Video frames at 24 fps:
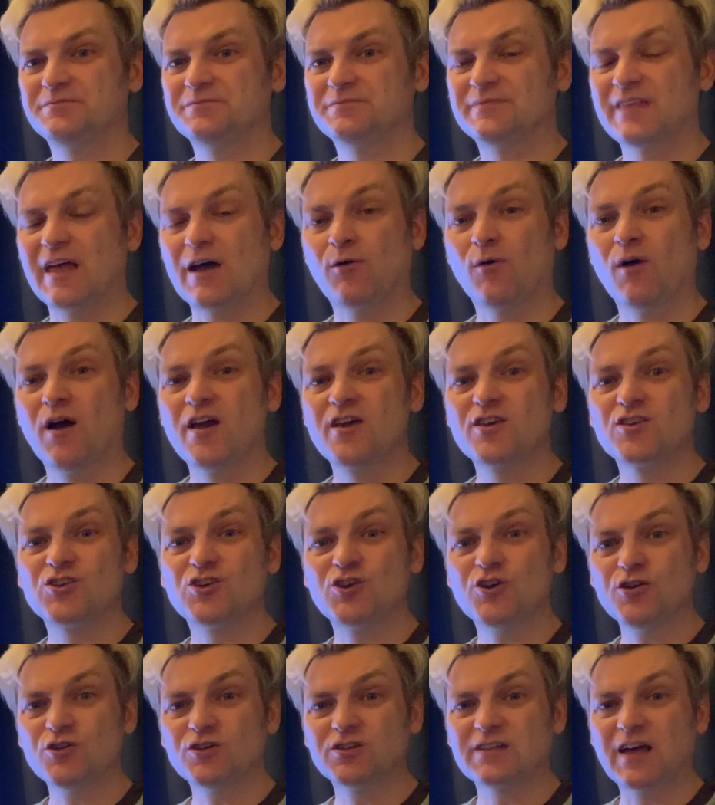Now,
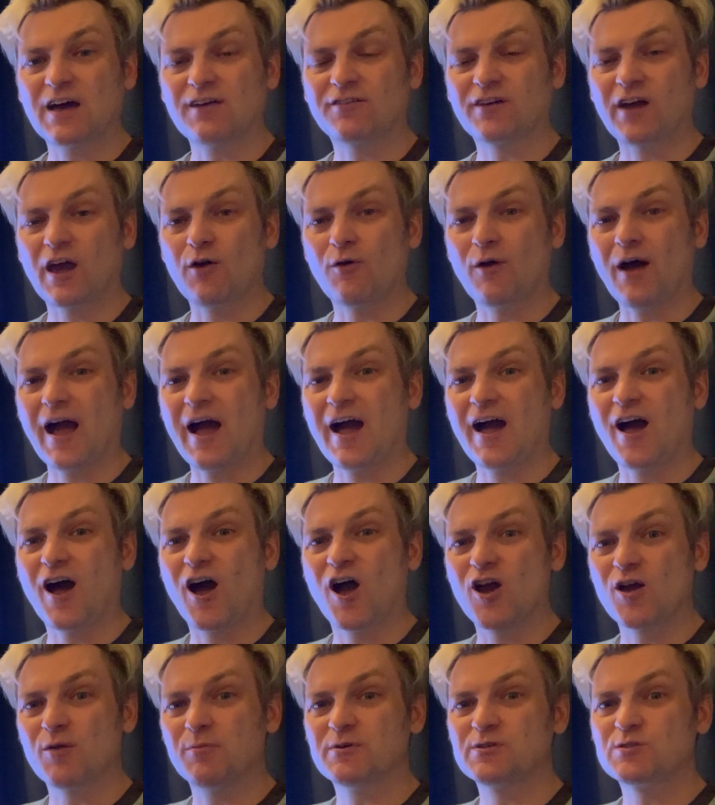you could have a go at
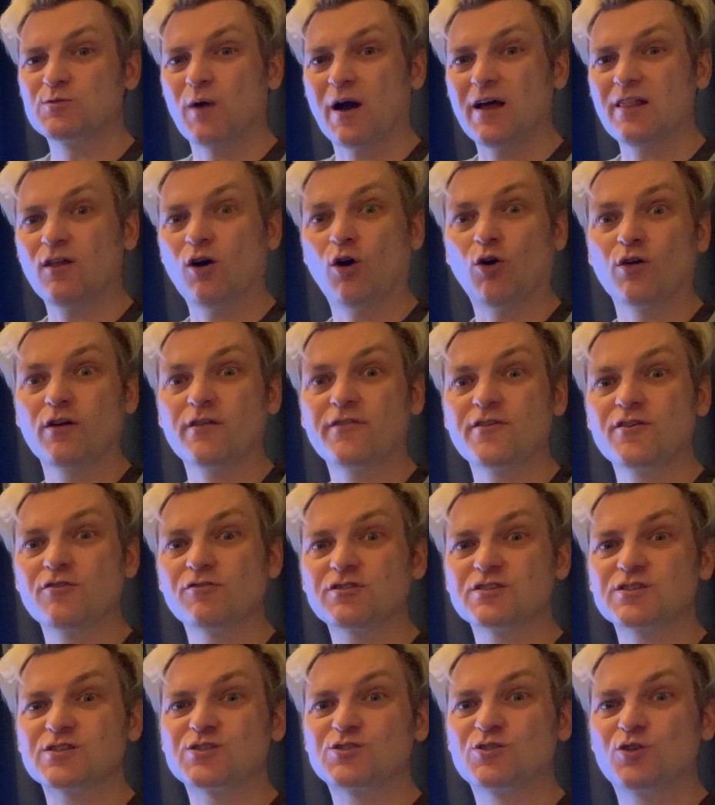home as well, or if you're
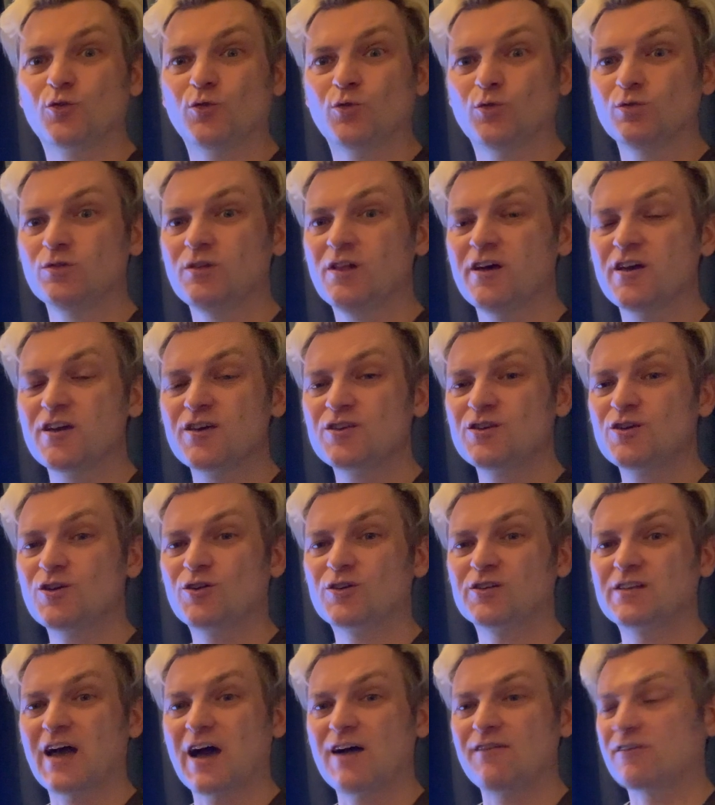at school, you
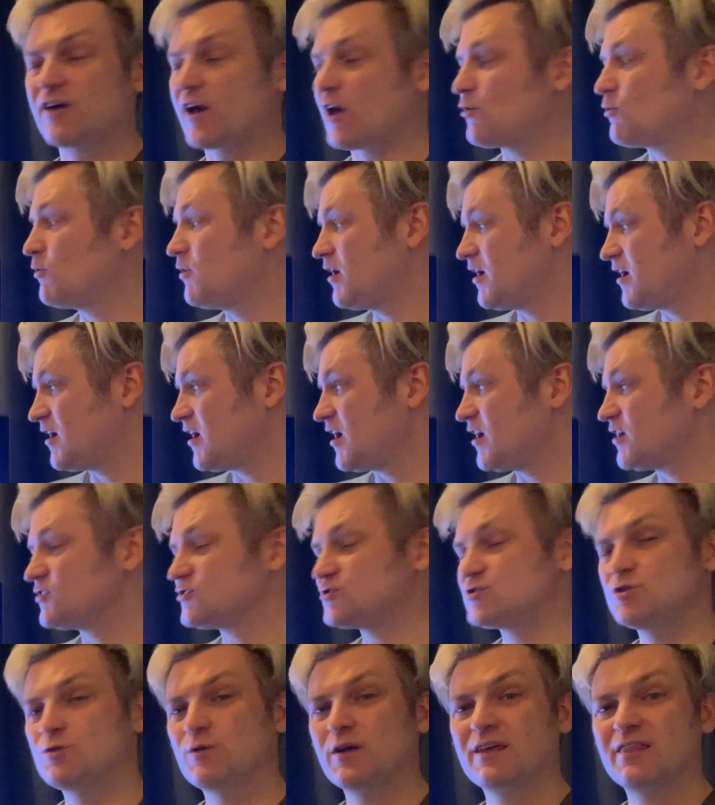could have a go at
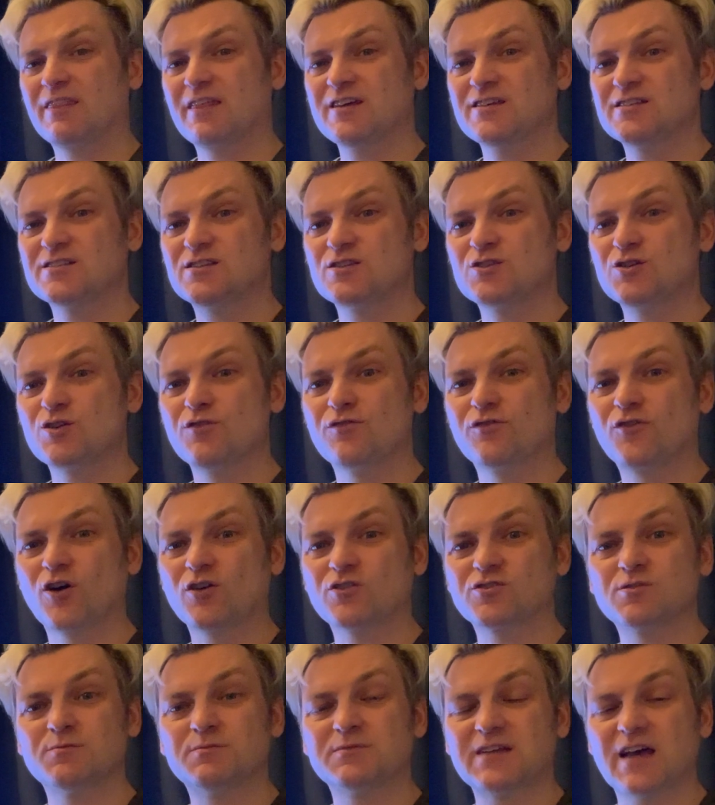doing this. You've got
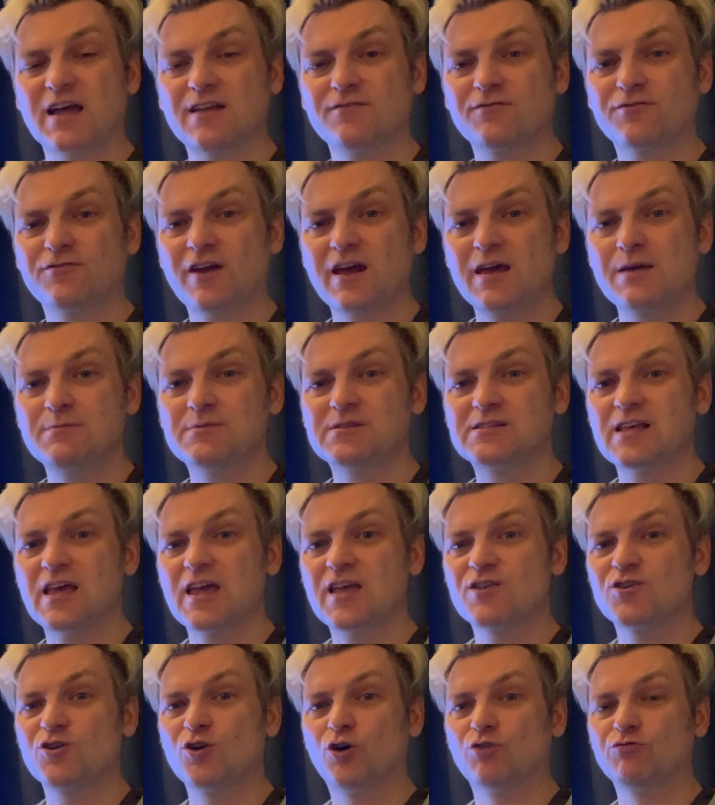some 10 frames
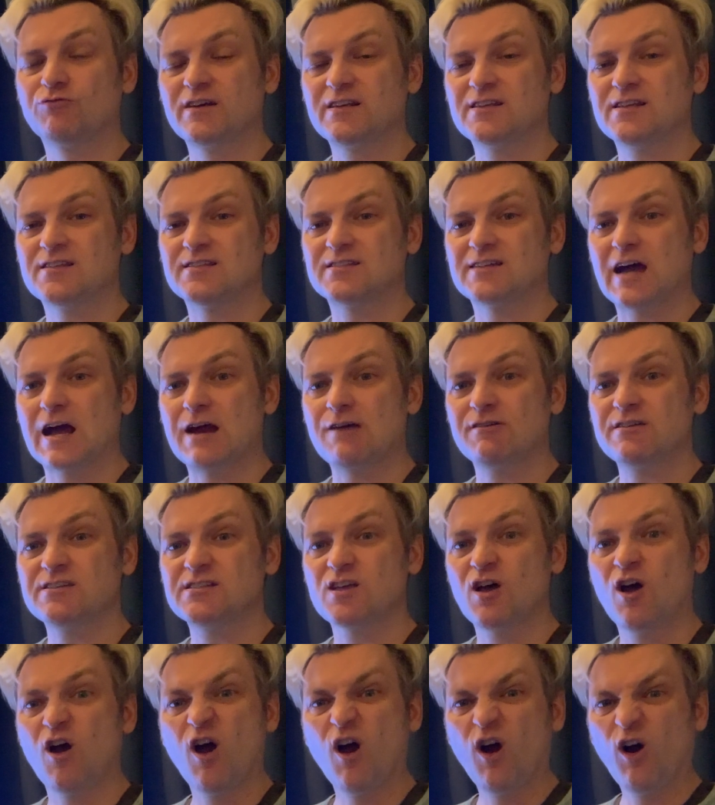in your reading diaries,
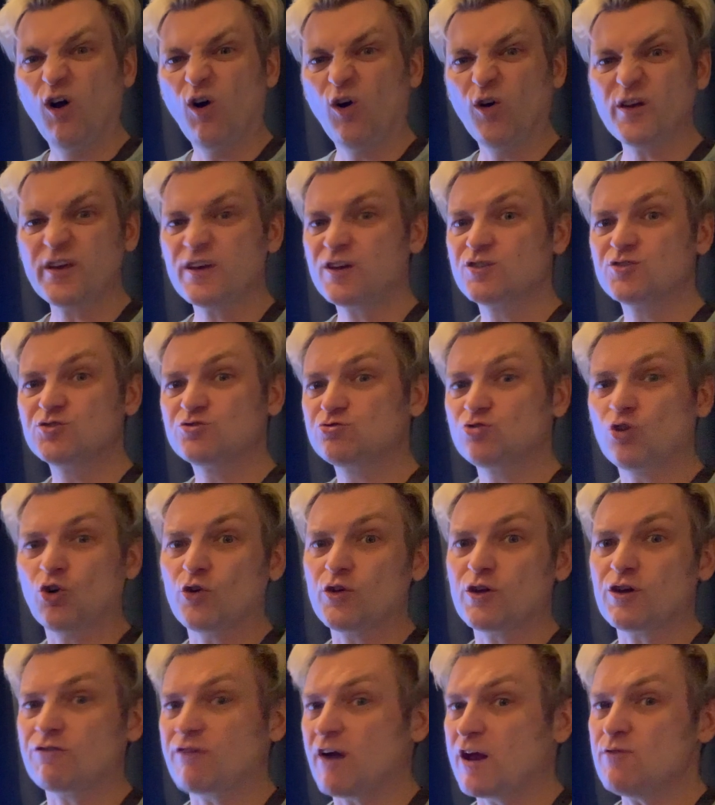or you could draw
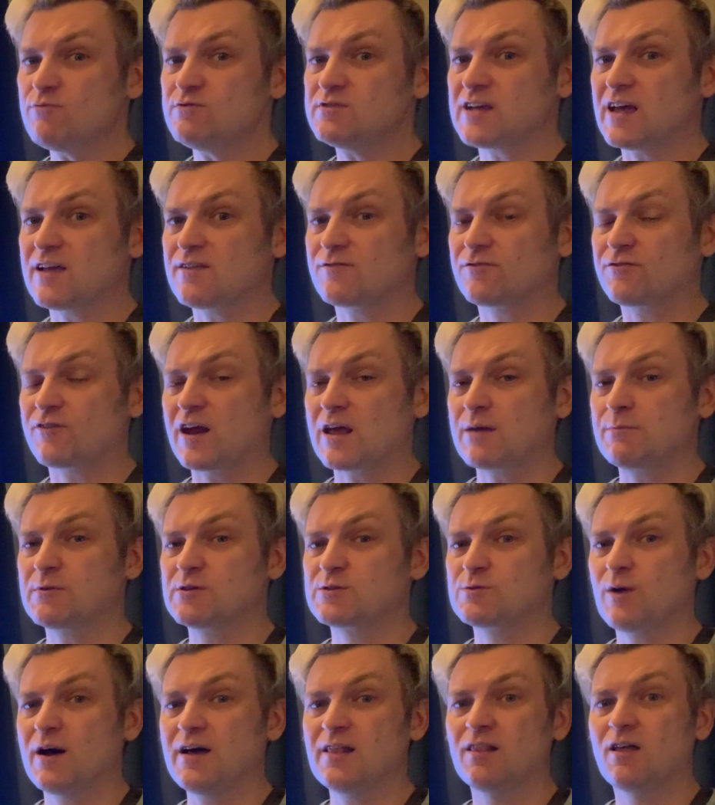your own 10 frame as
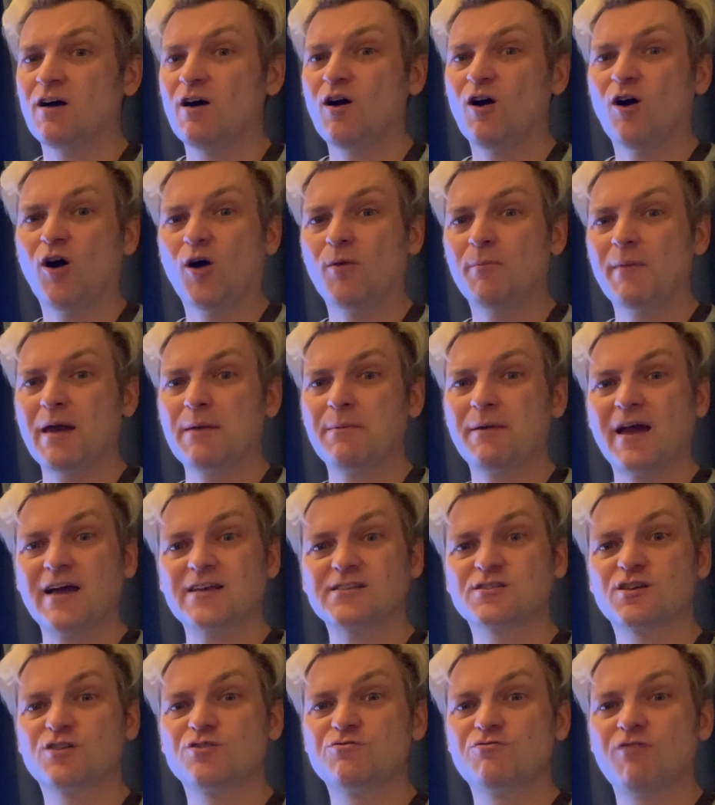well, or maybe
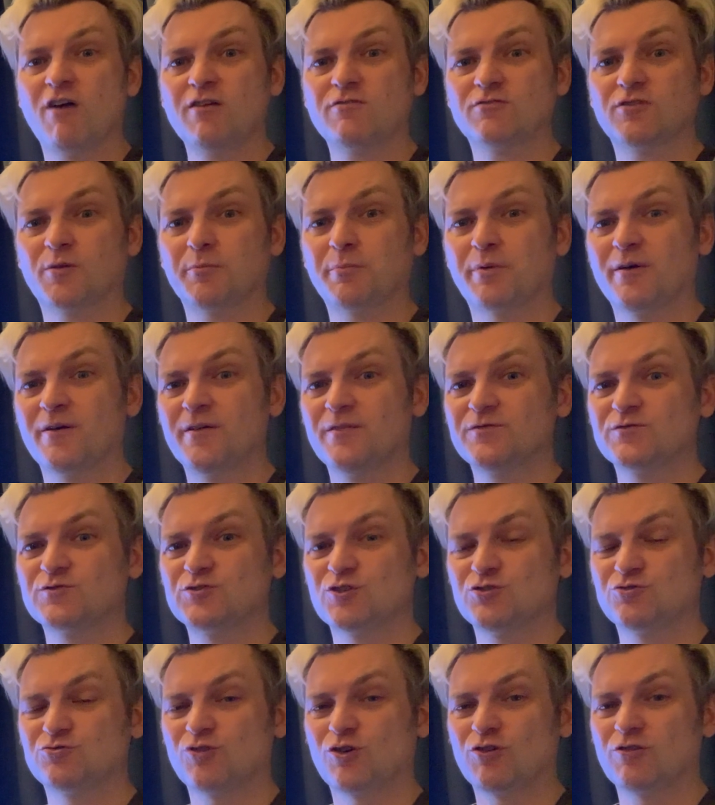ask a grown-up
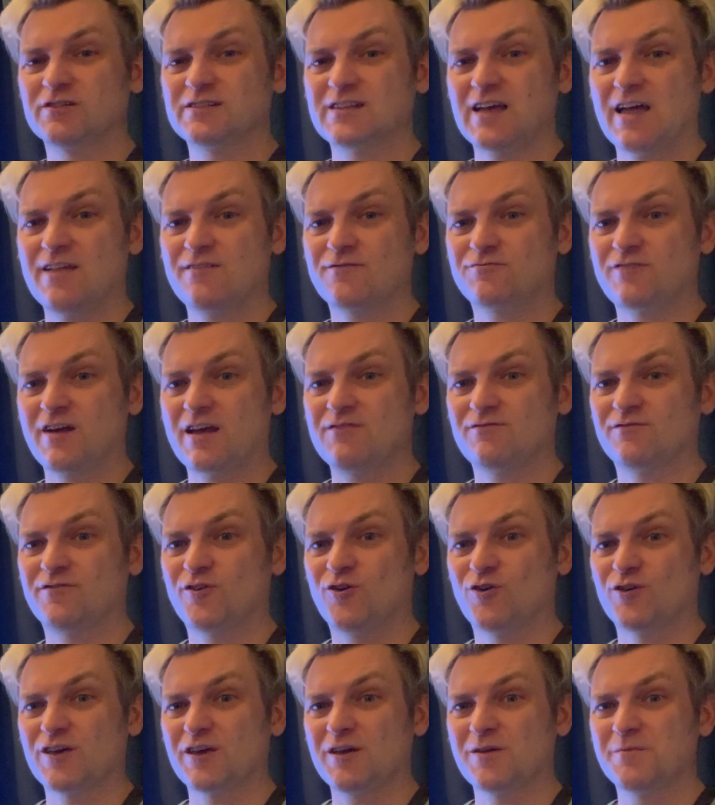to draw a 10 frame
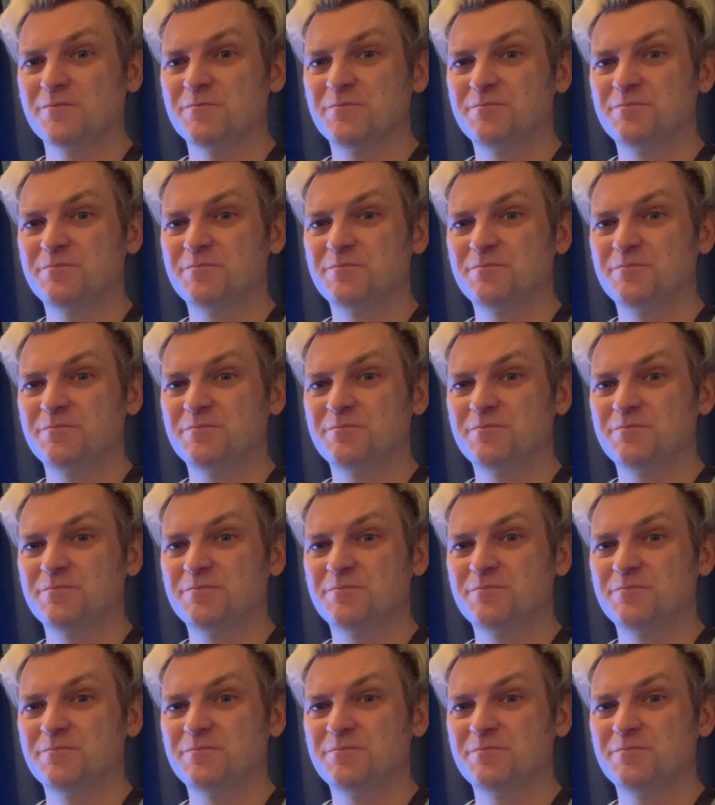for you.